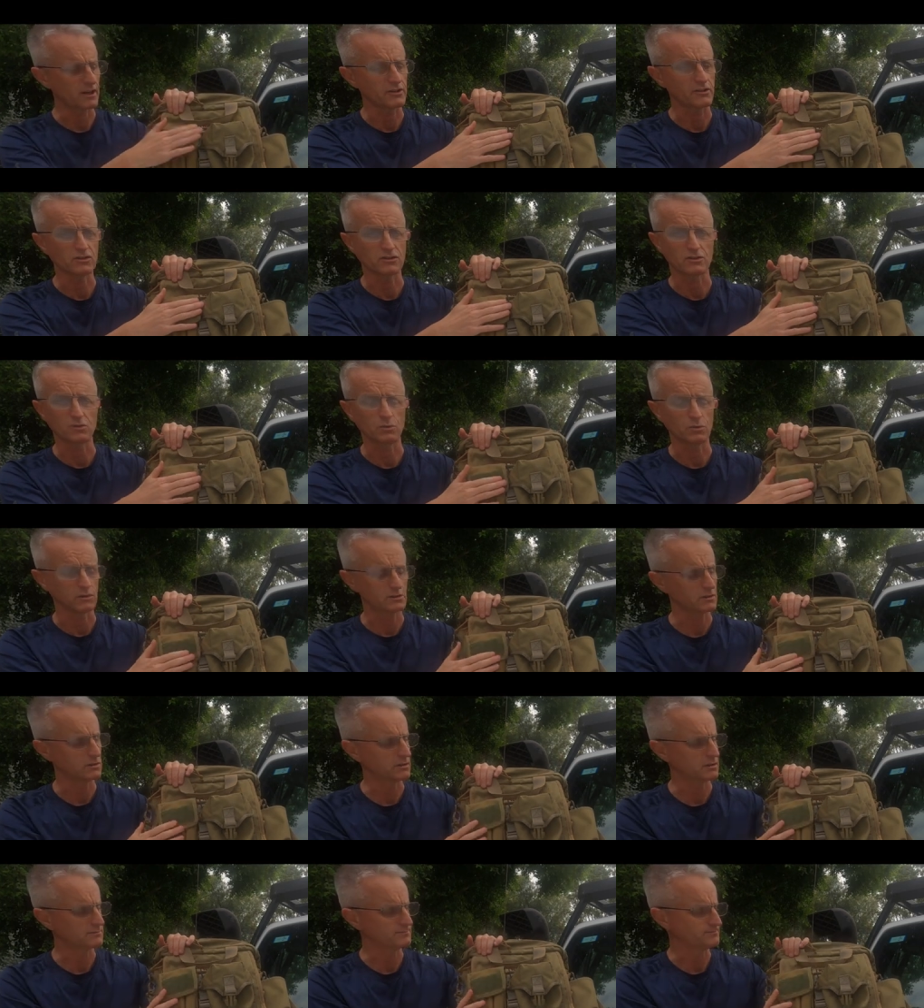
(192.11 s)
I use it all
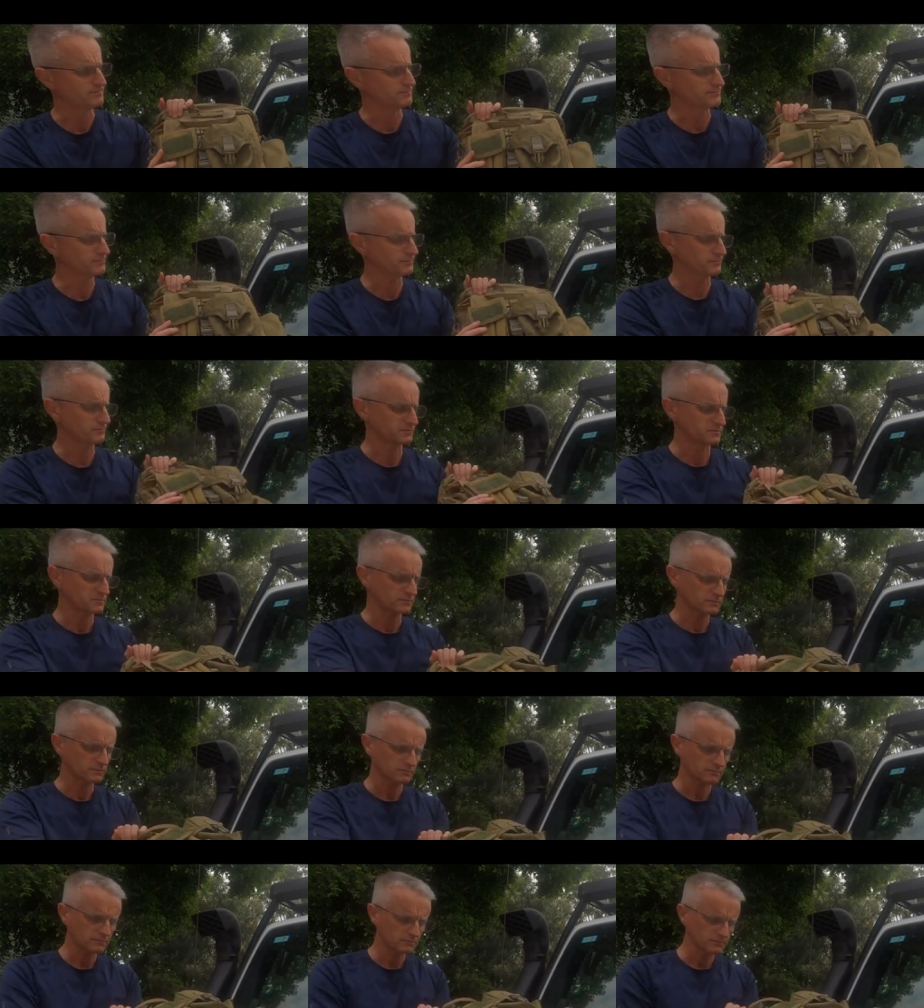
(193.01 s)

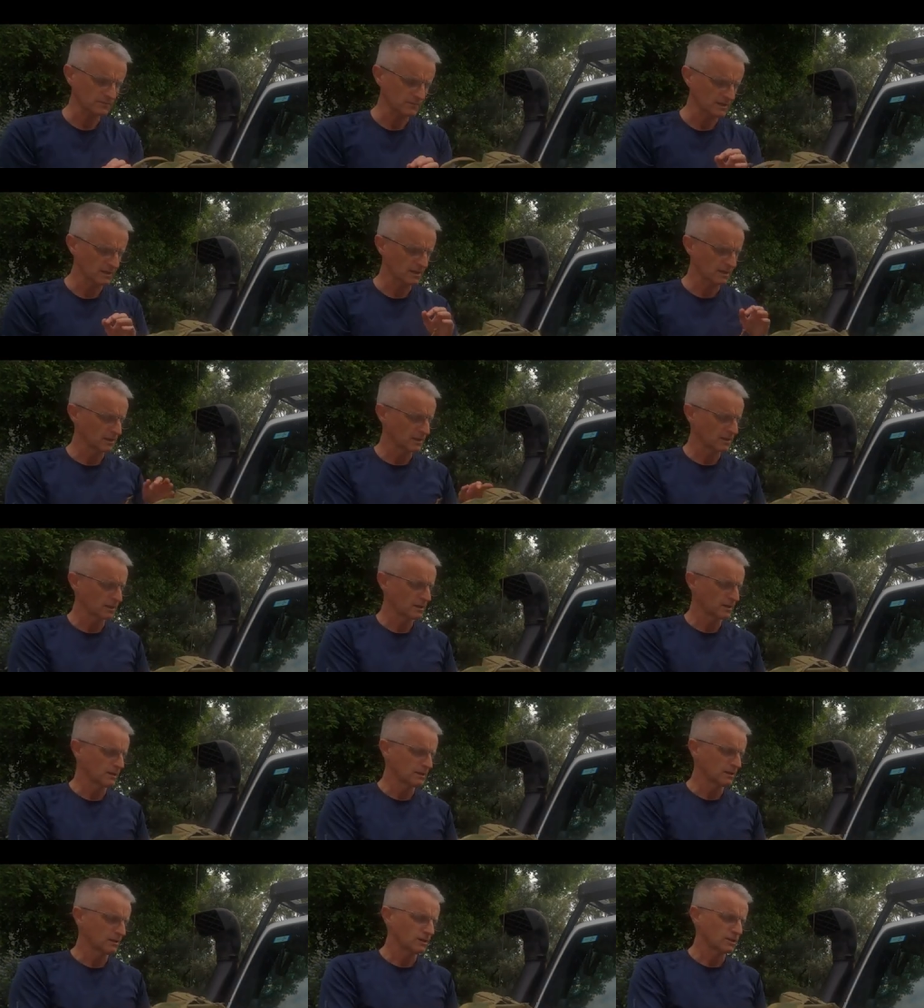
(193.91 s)
the time.
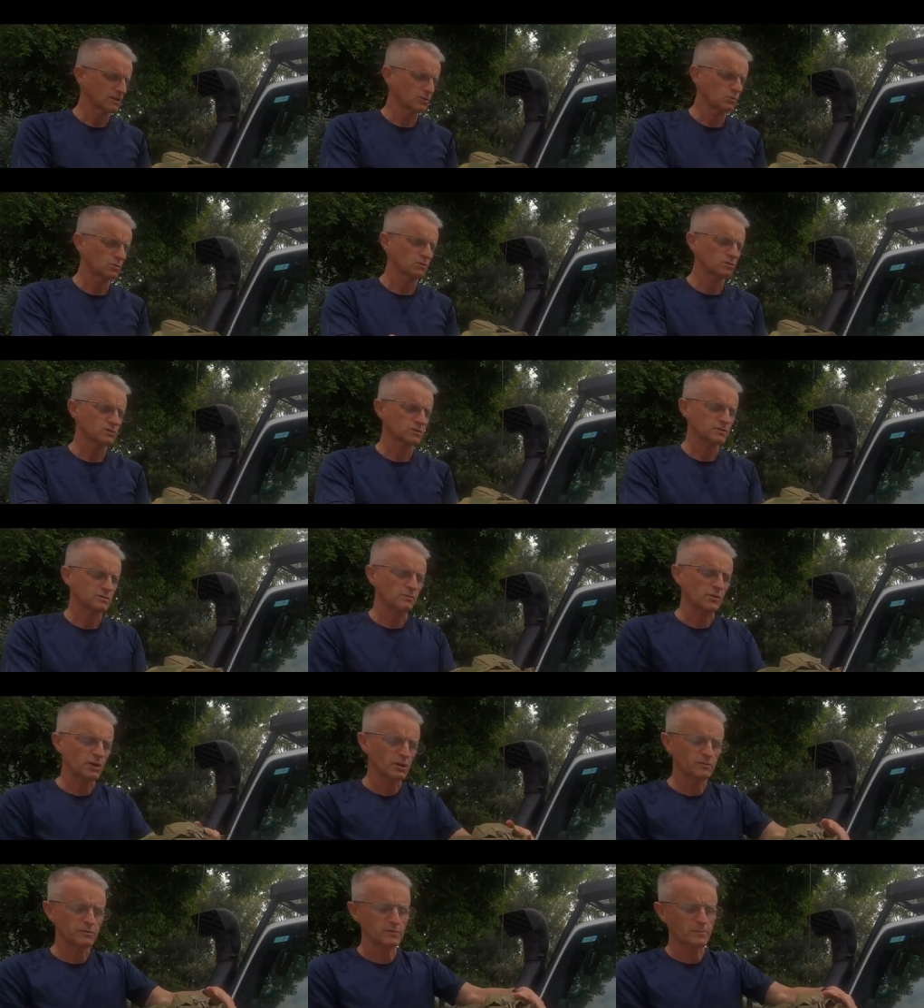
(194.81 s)
Towards
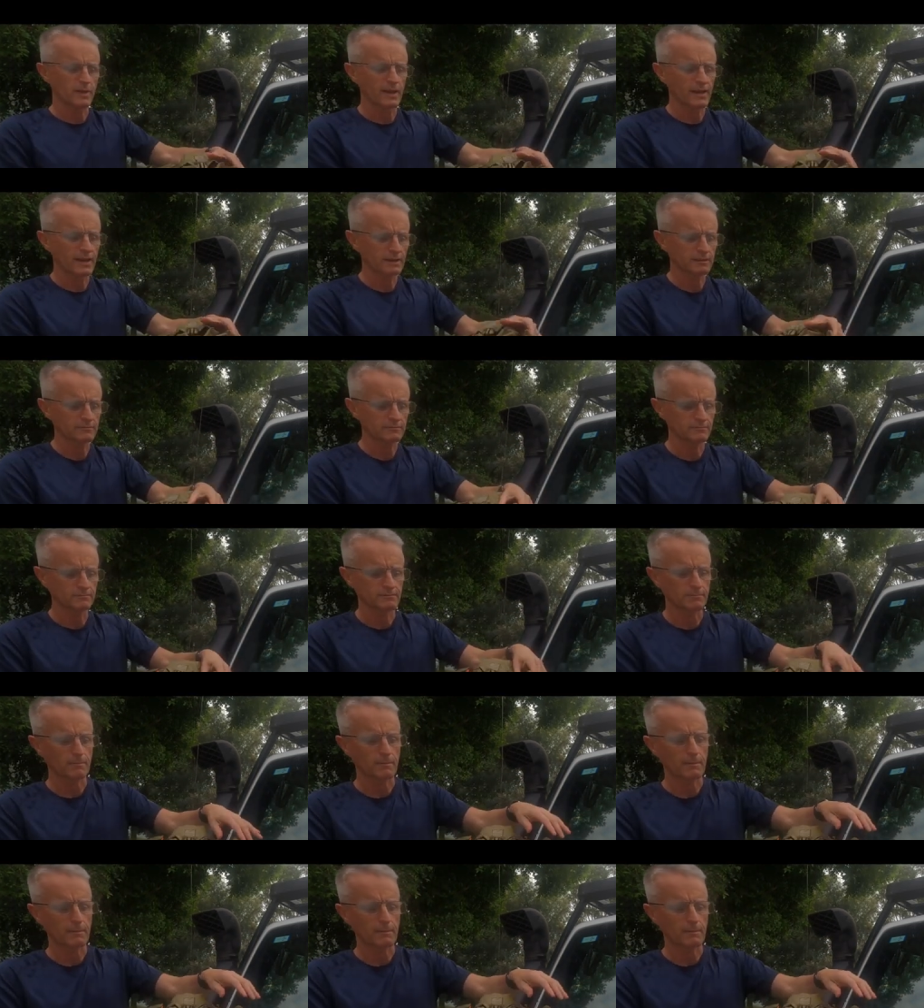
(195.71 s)
the bottom of the bag,